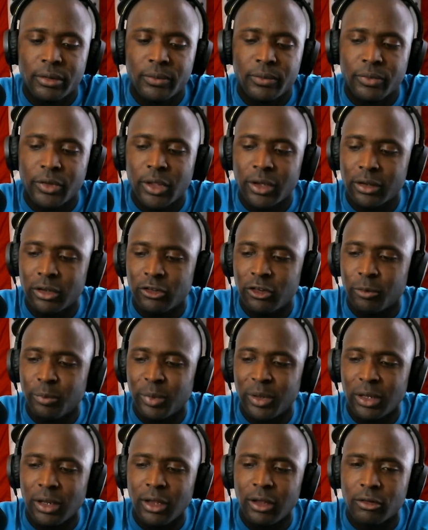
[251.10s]
that can just
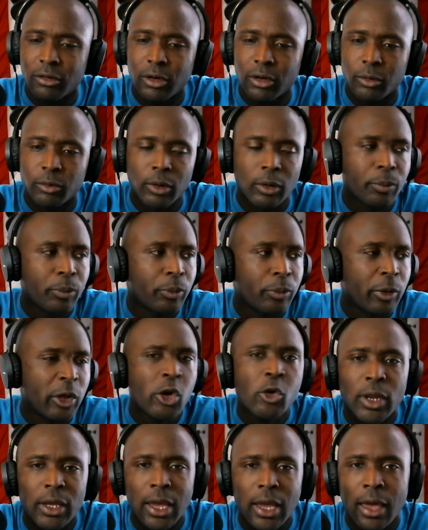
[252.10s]
be easily
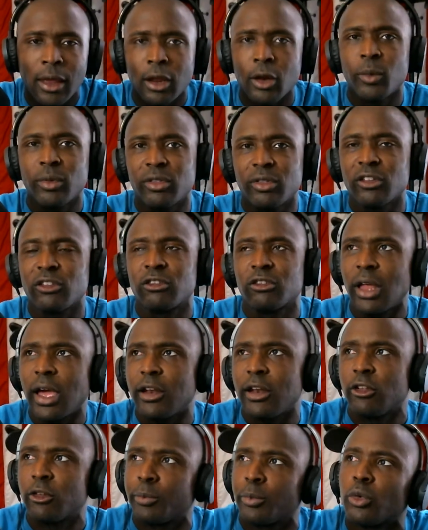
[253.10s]
repudiated with the
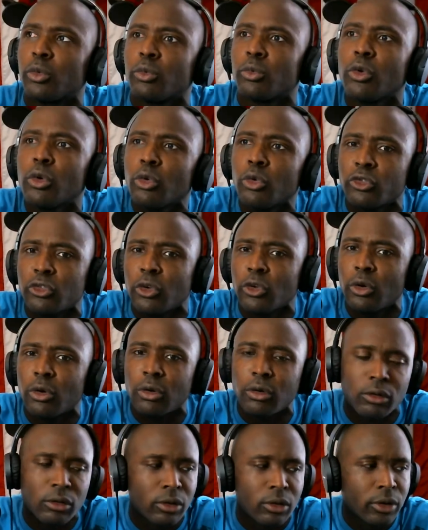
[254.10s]
slightest
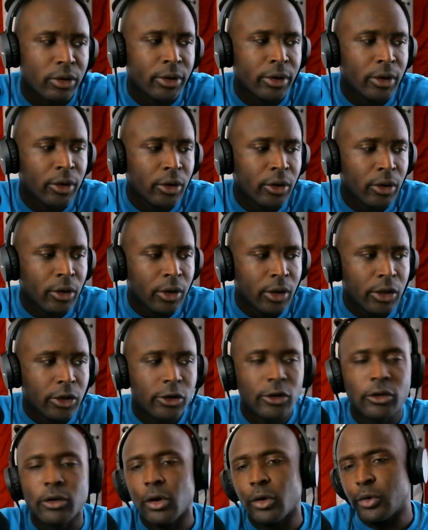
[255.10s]
perusal.
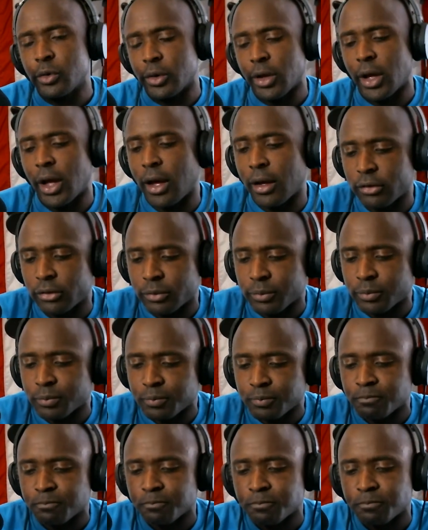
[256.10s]
You know, you guys,
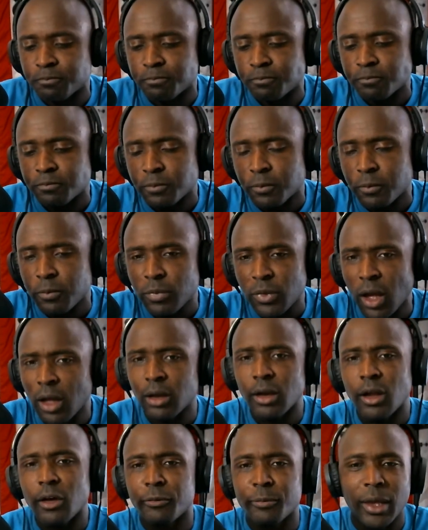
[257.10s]
I
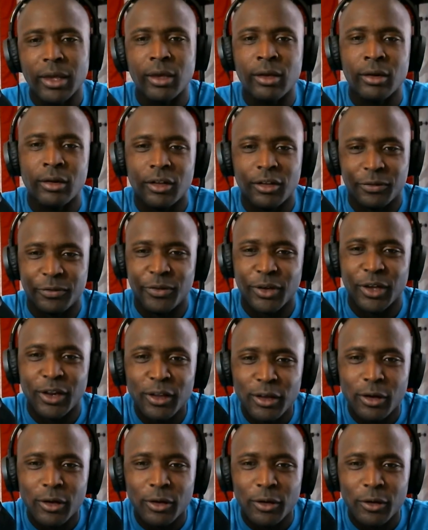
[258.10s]
love making these
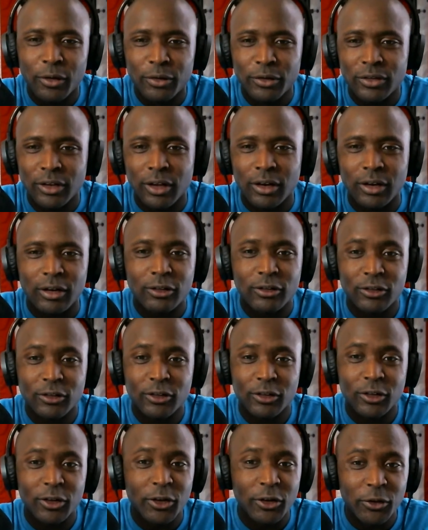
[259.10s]
videos and
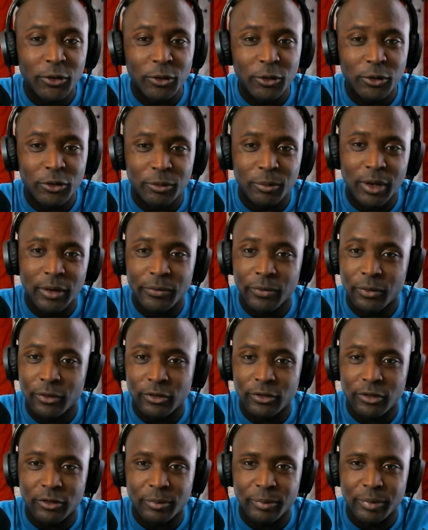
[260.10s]
excuse me for
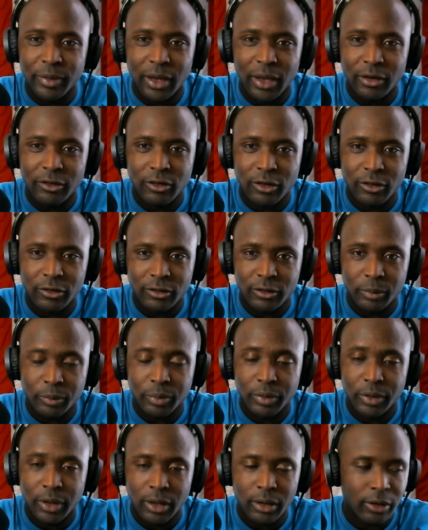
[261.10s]
just being just
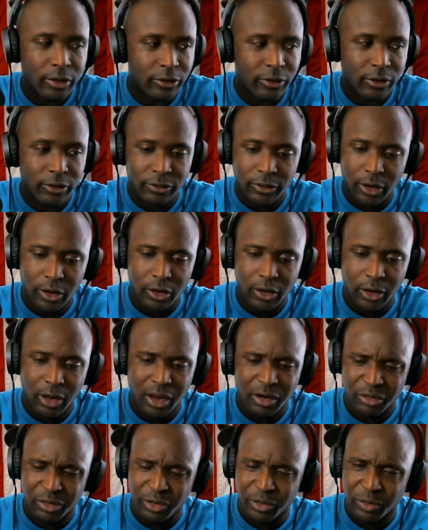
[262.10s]
completely just oh I
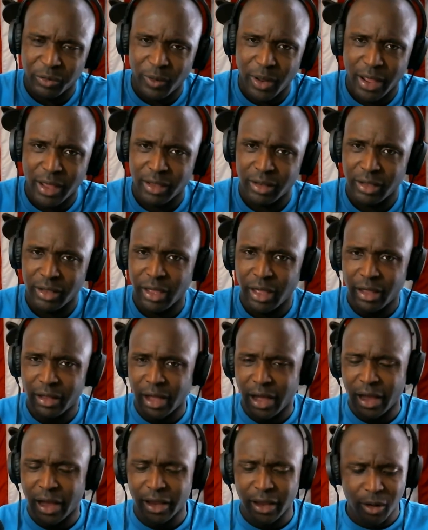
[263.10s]
don't know why I,
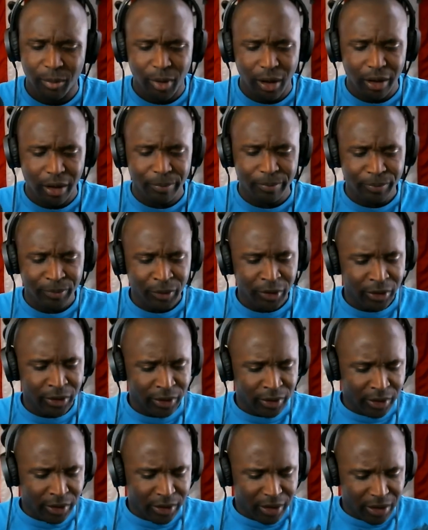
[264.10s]
I am um
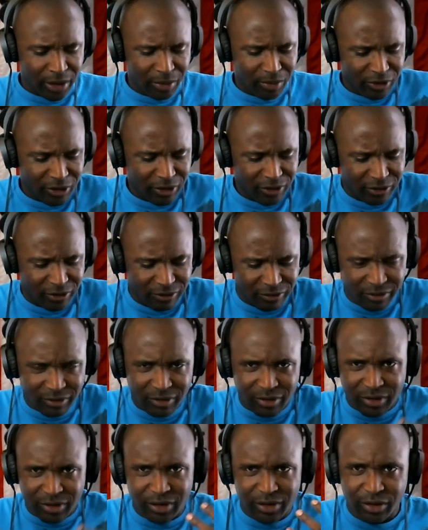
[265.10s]
I'm just
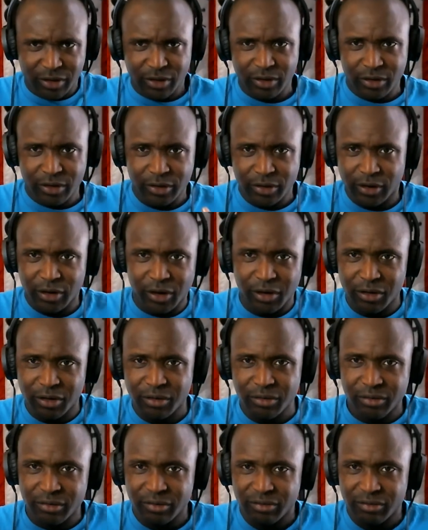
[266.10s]
ugh, you know